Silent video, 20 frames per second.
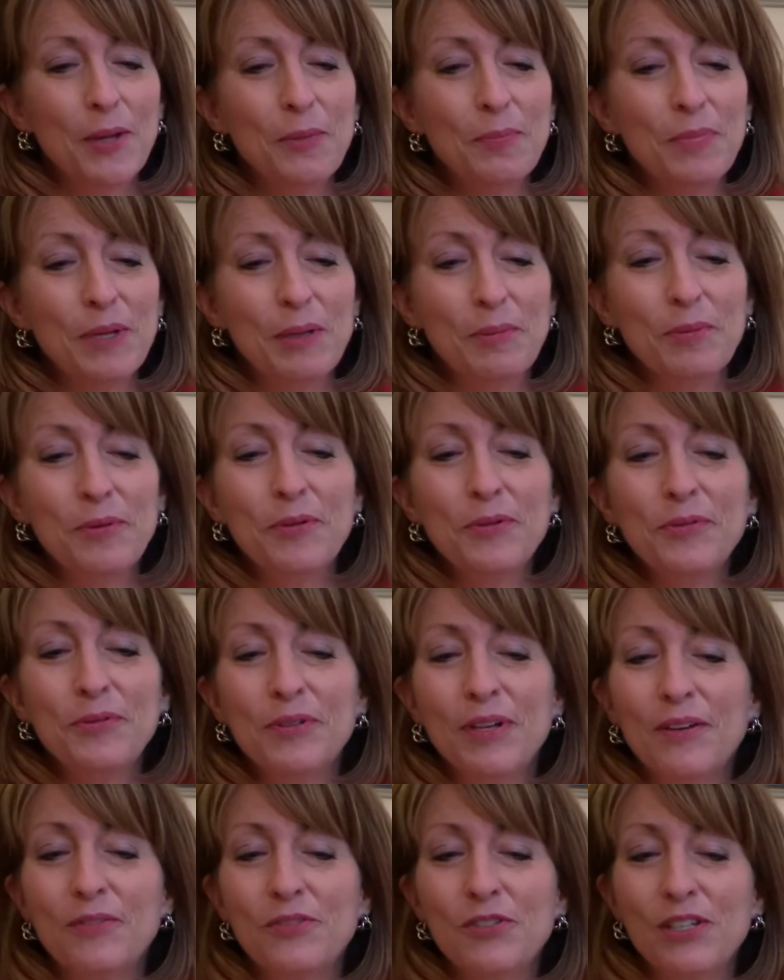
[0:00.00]
People who
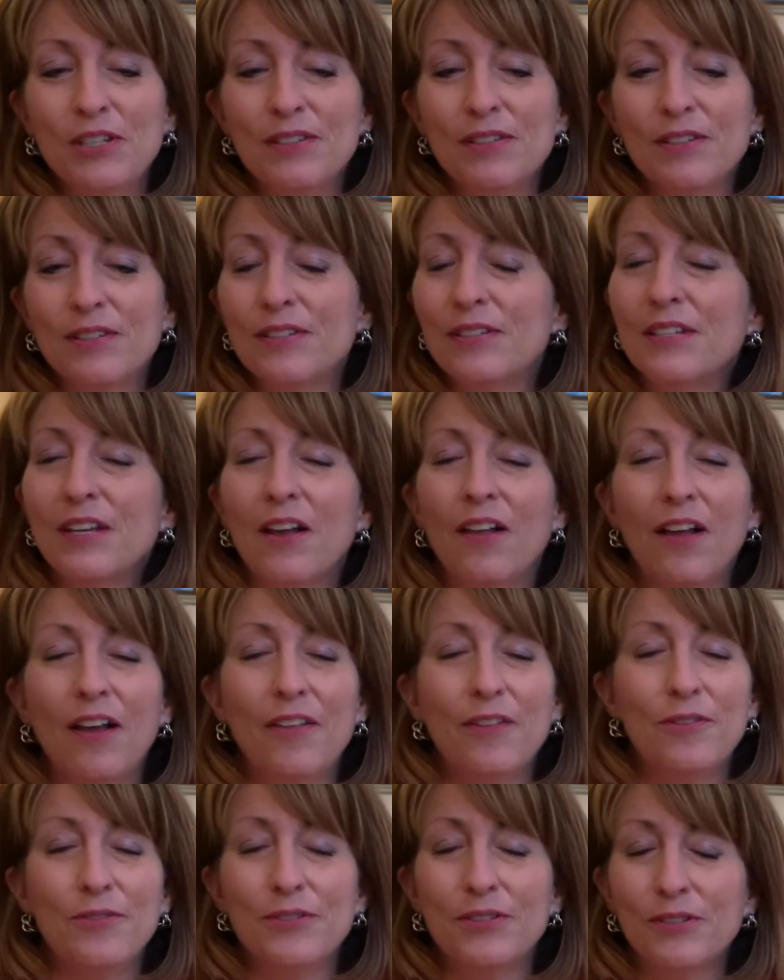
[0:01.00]
love Jesus tell
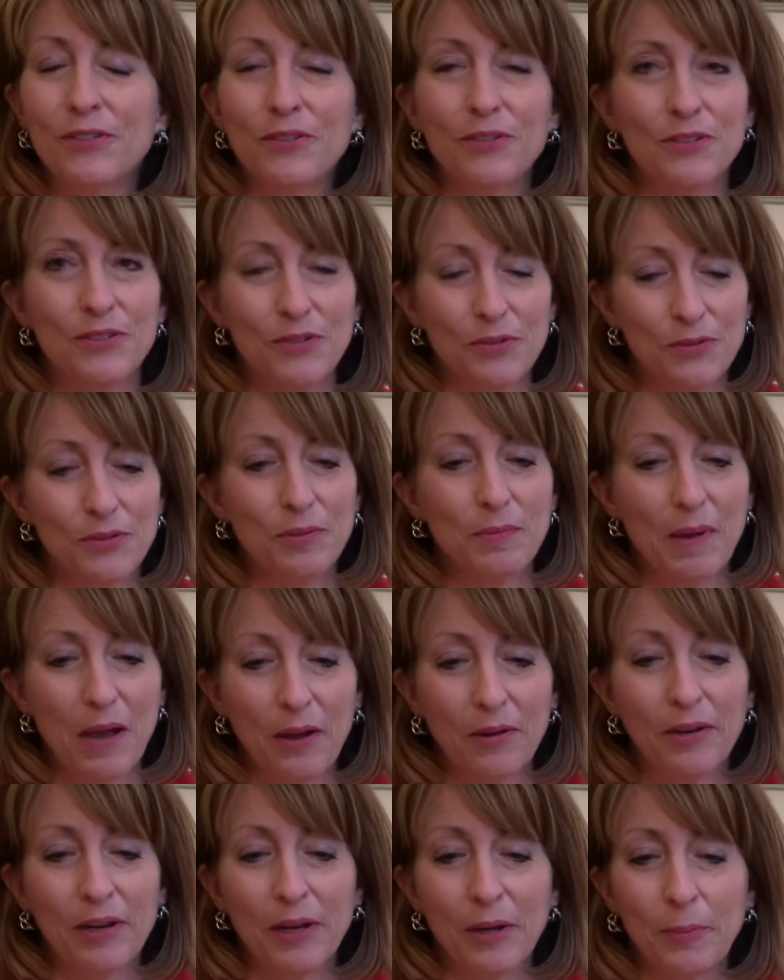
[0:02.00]
others the good news about
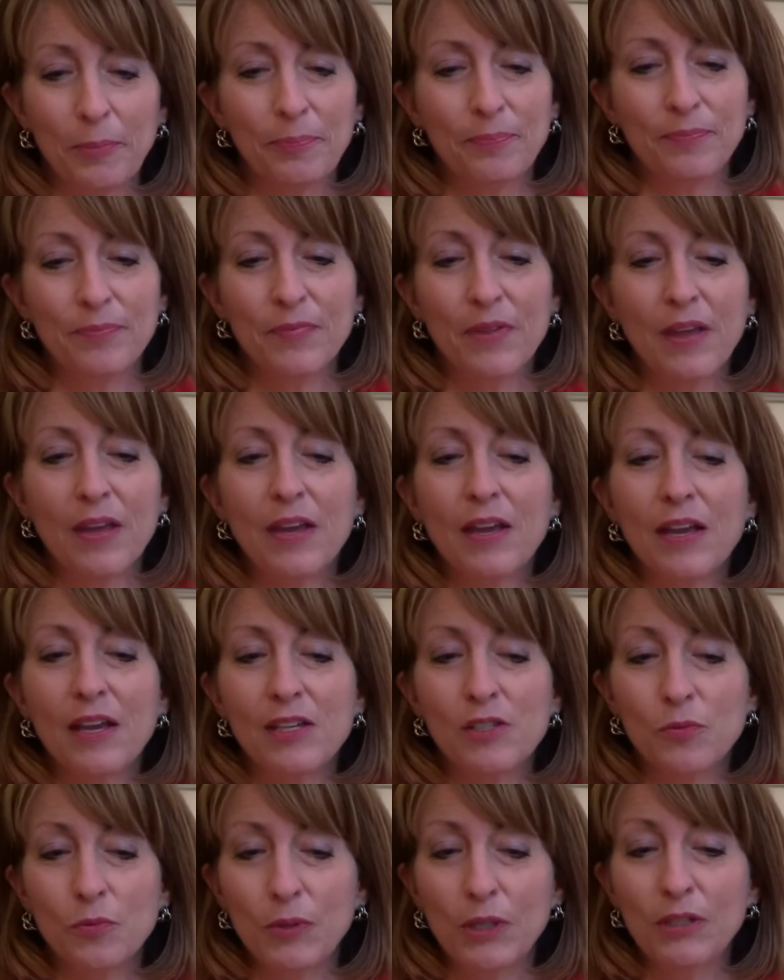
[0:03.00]
him. As
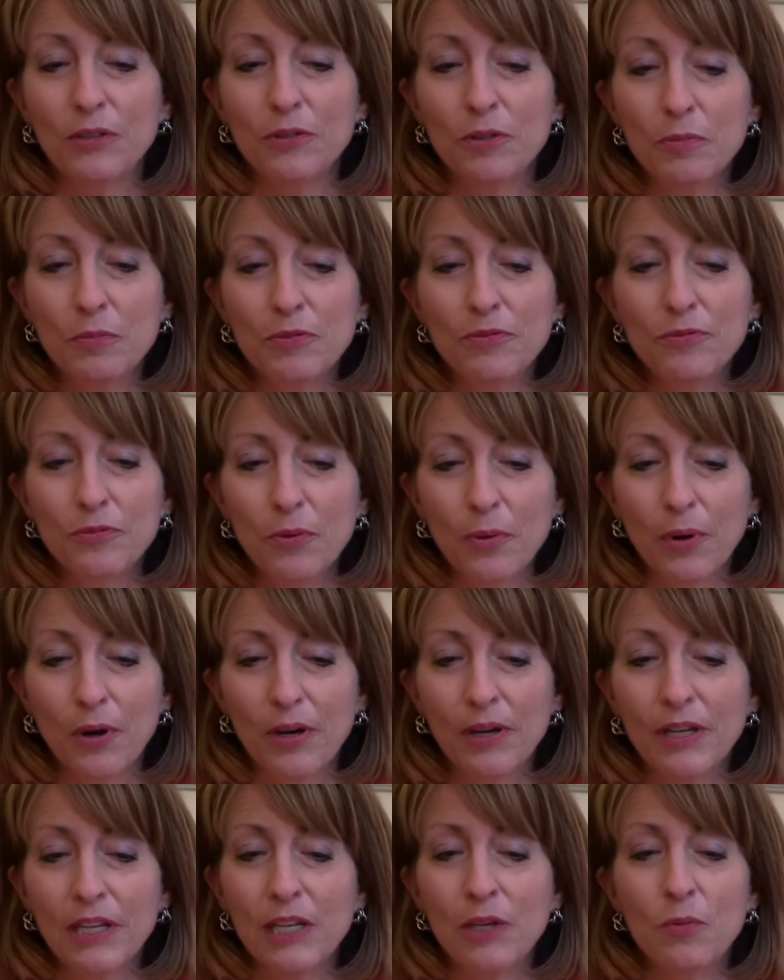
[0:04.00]
we learned before,
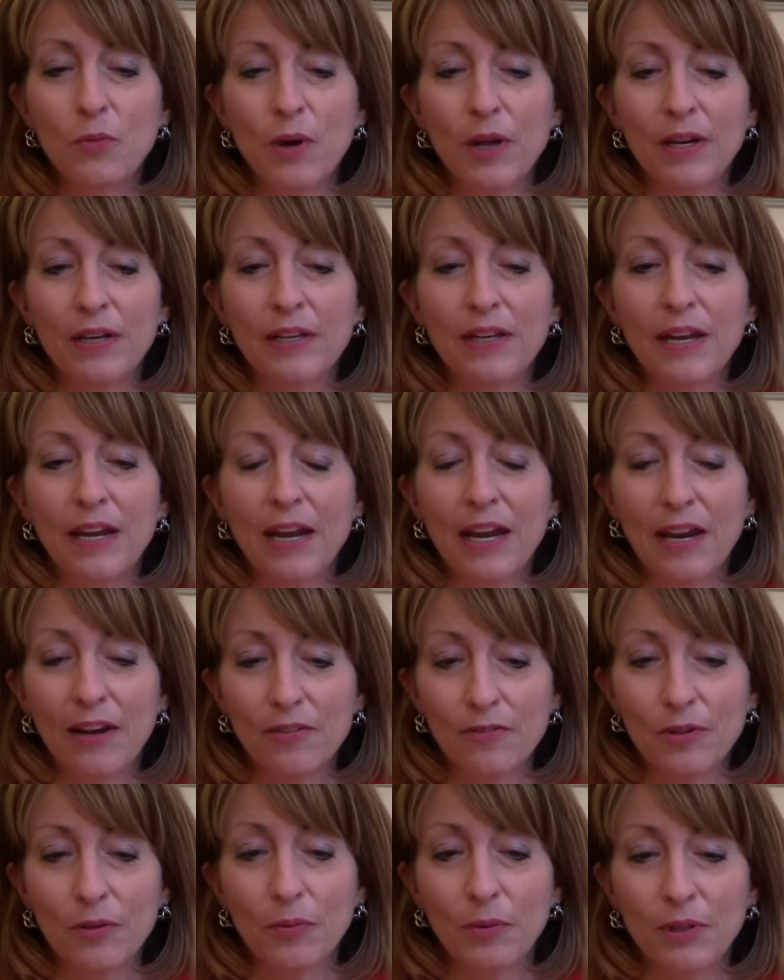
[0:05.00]
he wanted
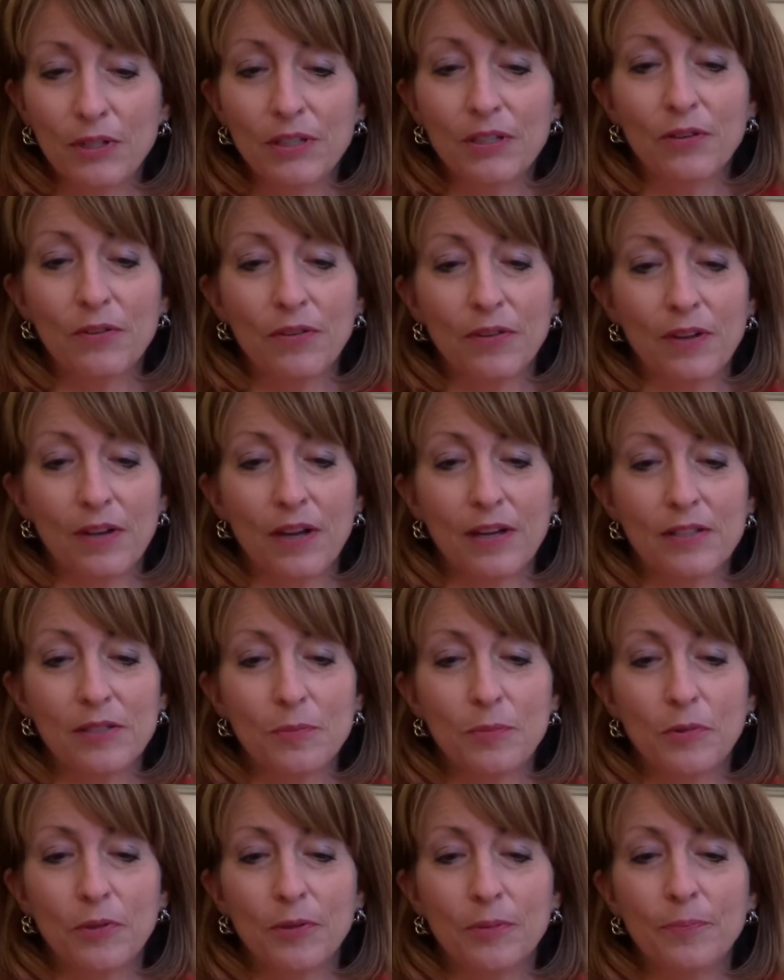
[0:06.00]
everyone to hear the
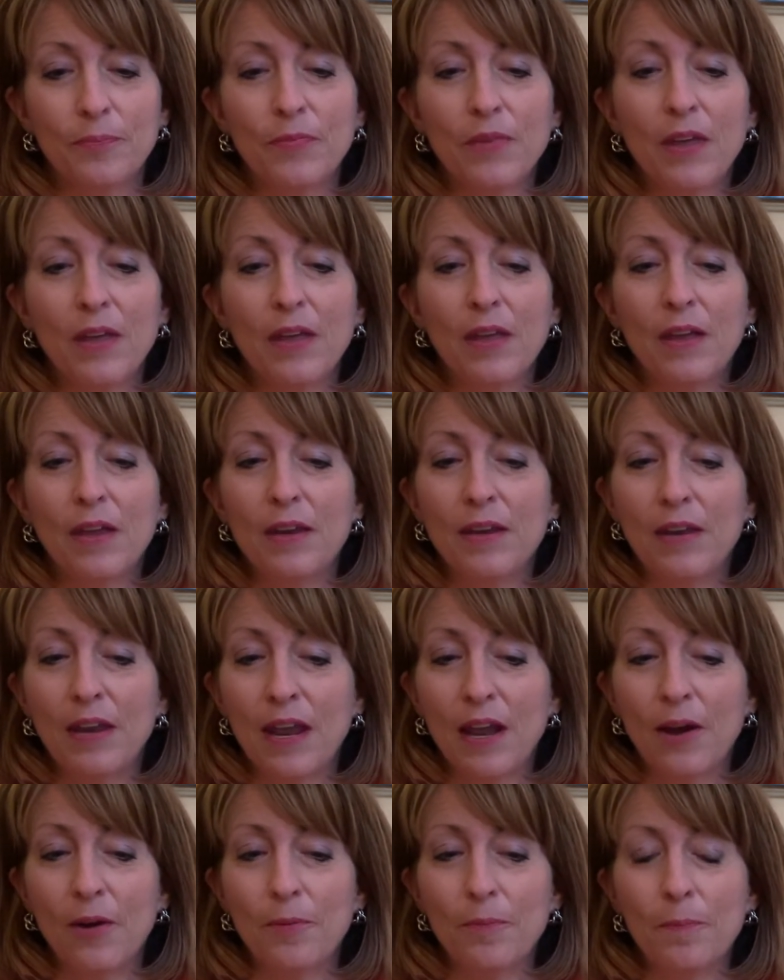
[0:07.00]
gospel.
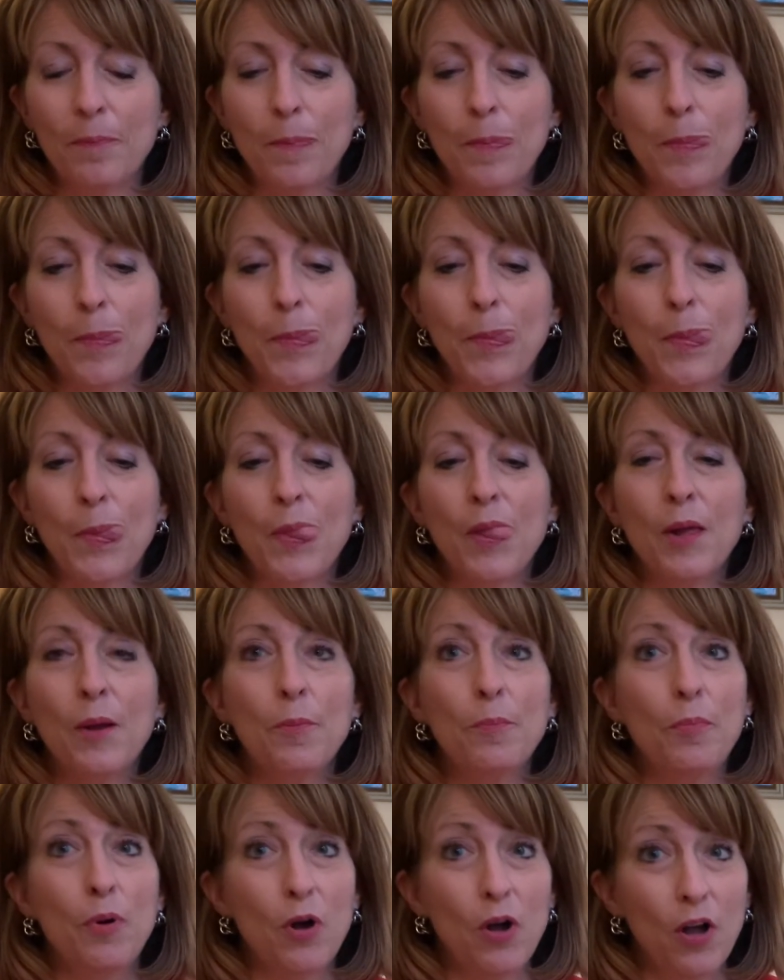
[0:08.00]
Now,
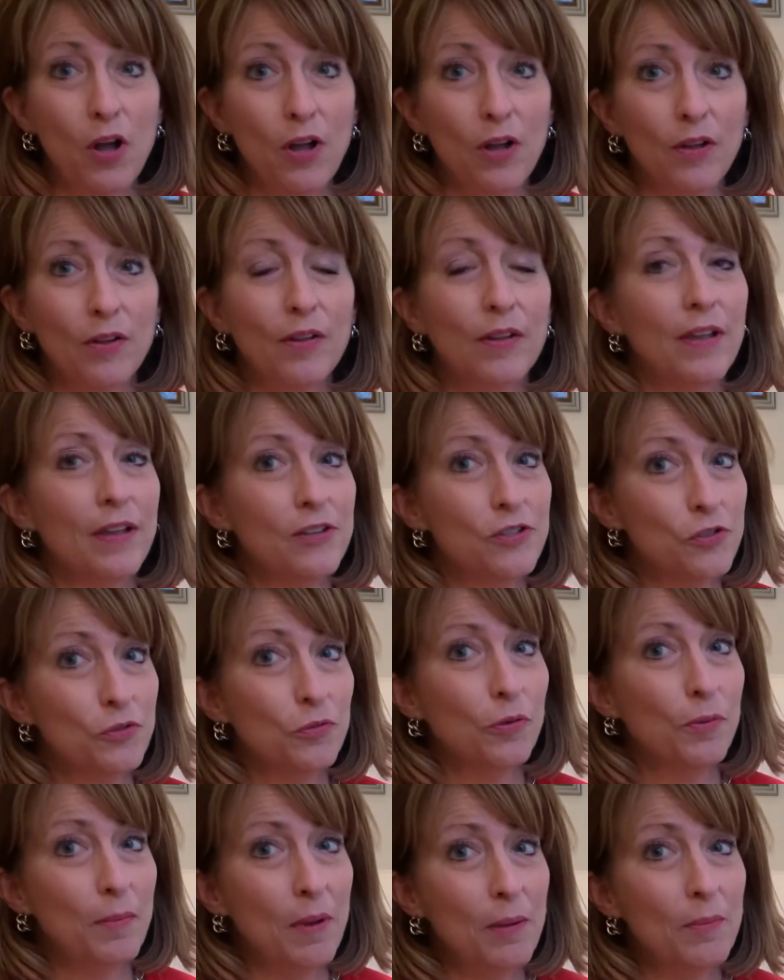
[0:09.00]
Paul, as you
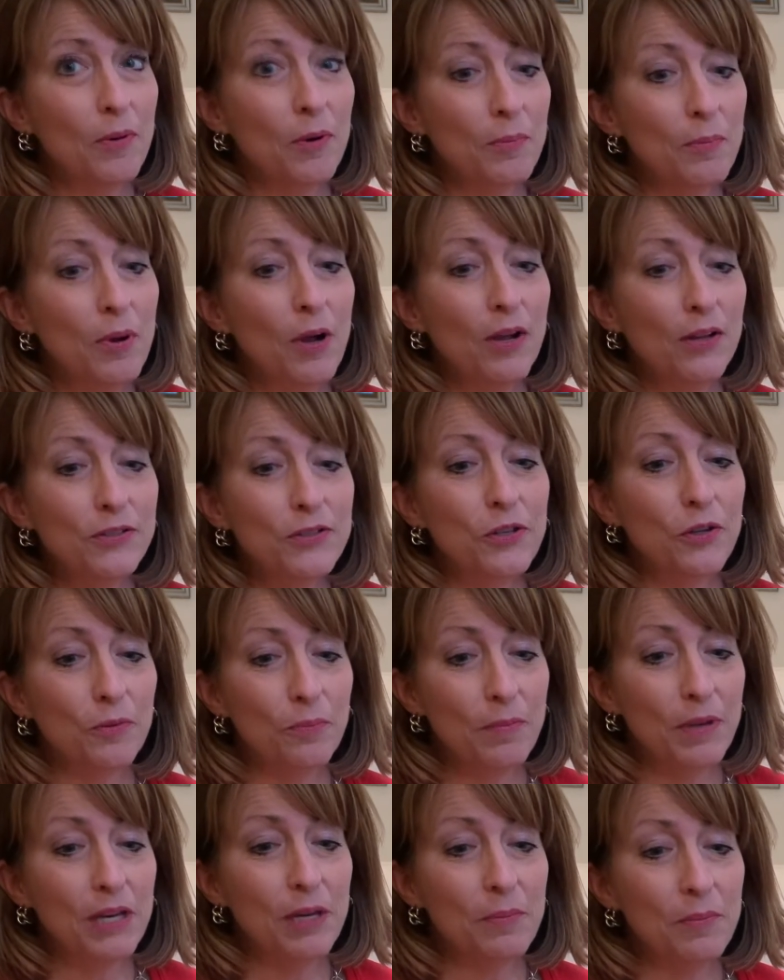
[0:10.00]
remember, Paul told
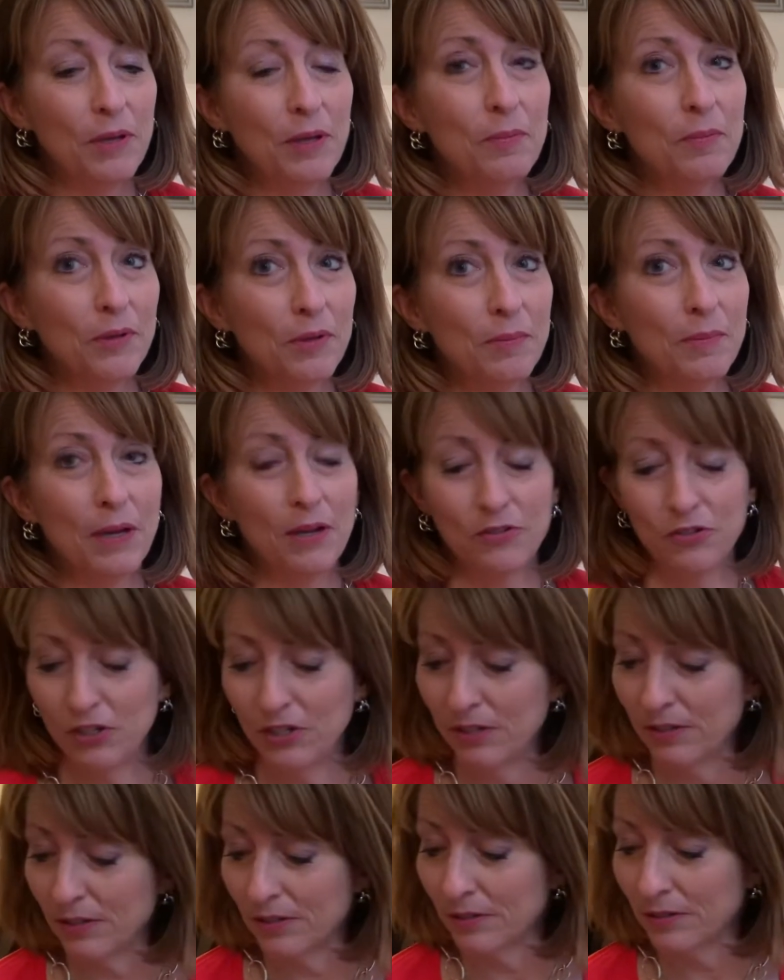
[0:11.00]
many people about
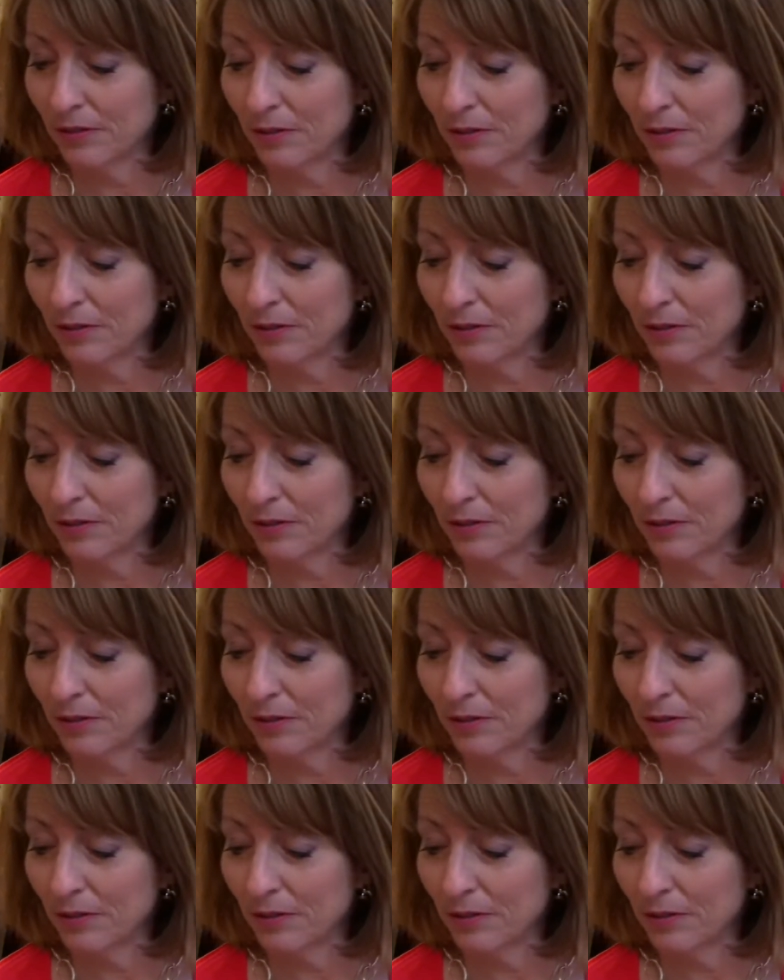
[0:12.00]
Jesus.